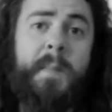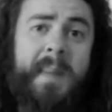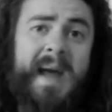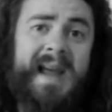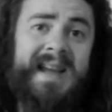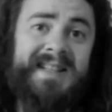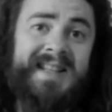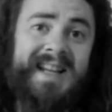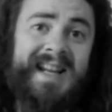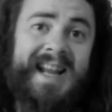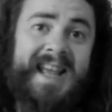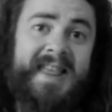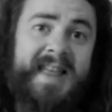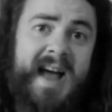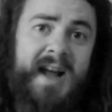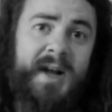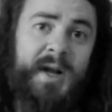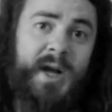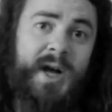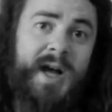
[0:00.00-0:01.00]
basically
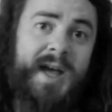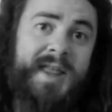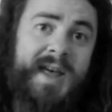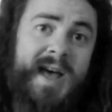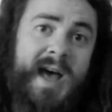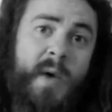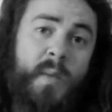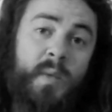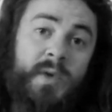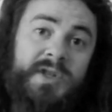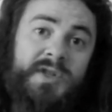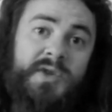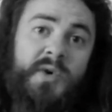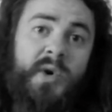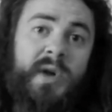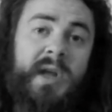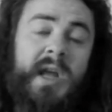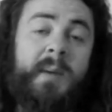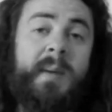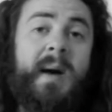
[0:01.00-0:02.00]
that guy there was
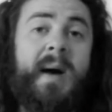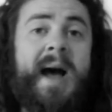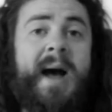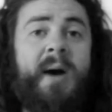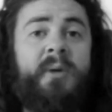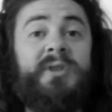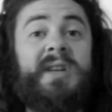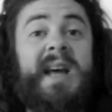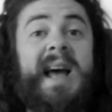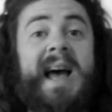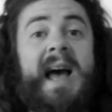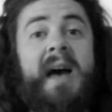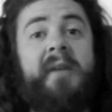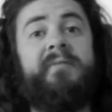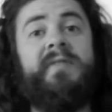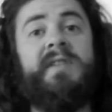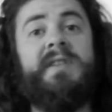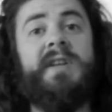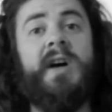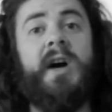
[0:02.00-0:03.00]
talking about how to
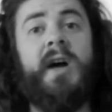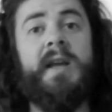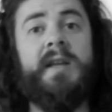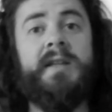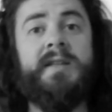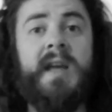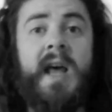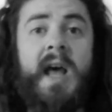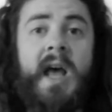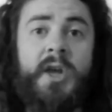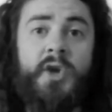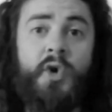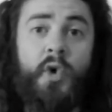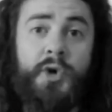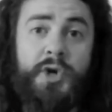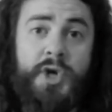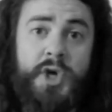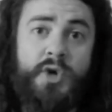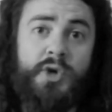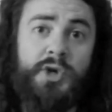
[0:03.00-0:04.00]
advertise
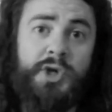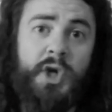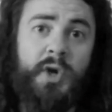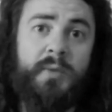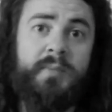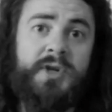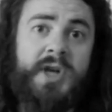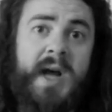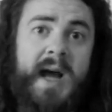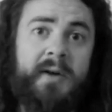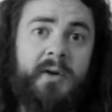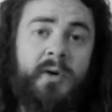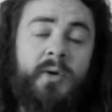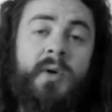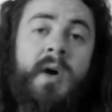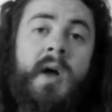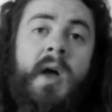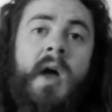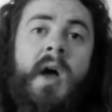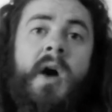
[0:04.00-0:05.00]
your YouTube channel
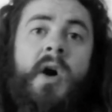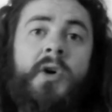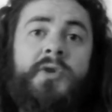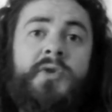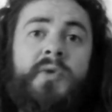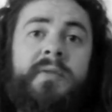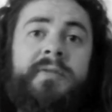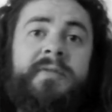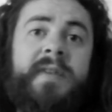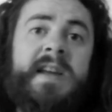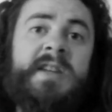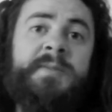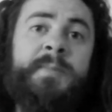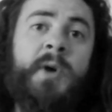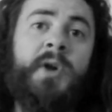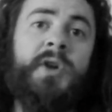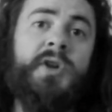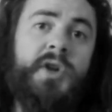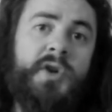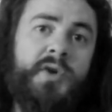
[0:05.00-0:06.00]
on your
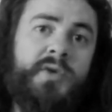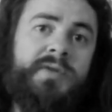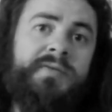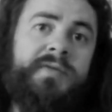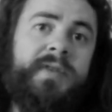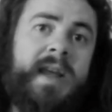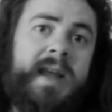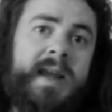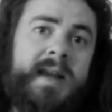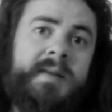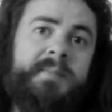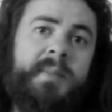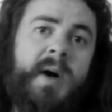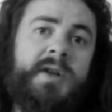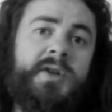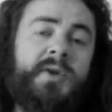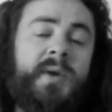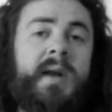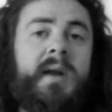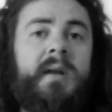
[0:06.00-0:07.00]
Facebook newsfeed by
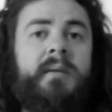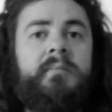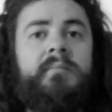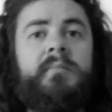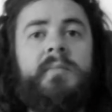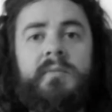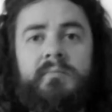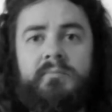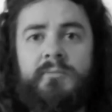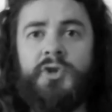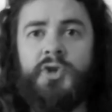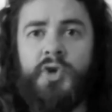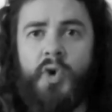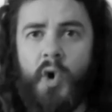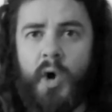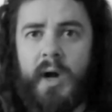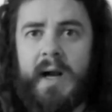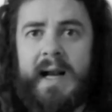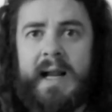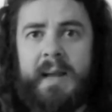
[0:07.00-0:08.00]
doing
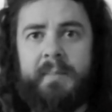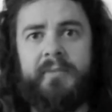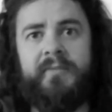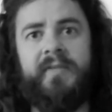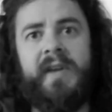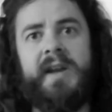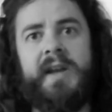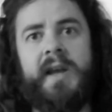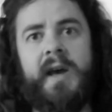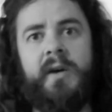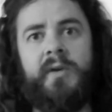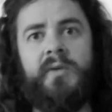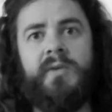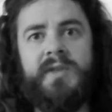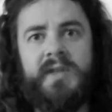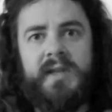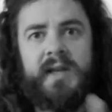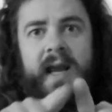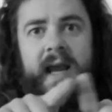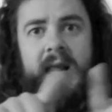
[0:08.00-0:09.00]
short clip
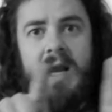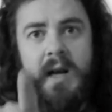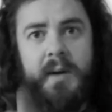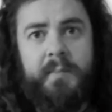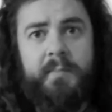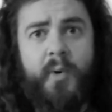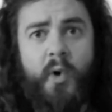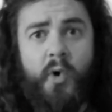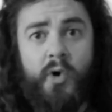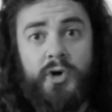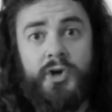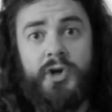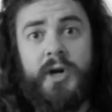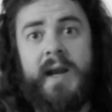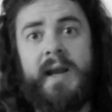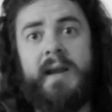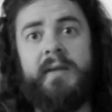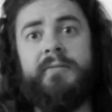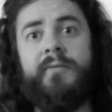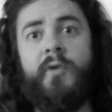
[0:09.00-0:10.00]
videos in
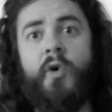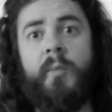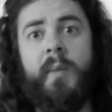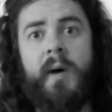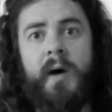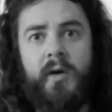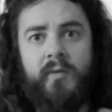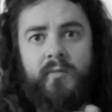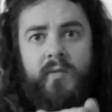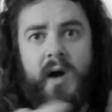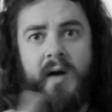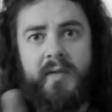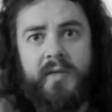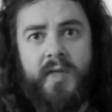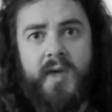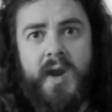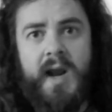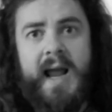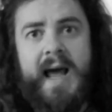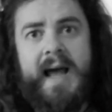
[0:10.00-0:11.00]
portrait format
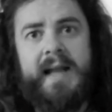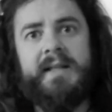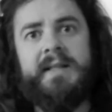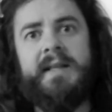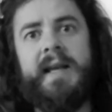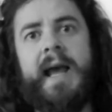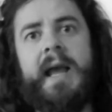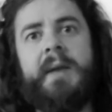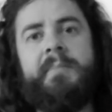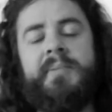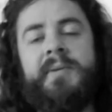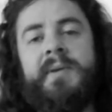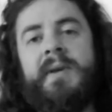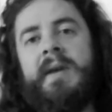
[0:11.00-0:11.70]
rather than landscape.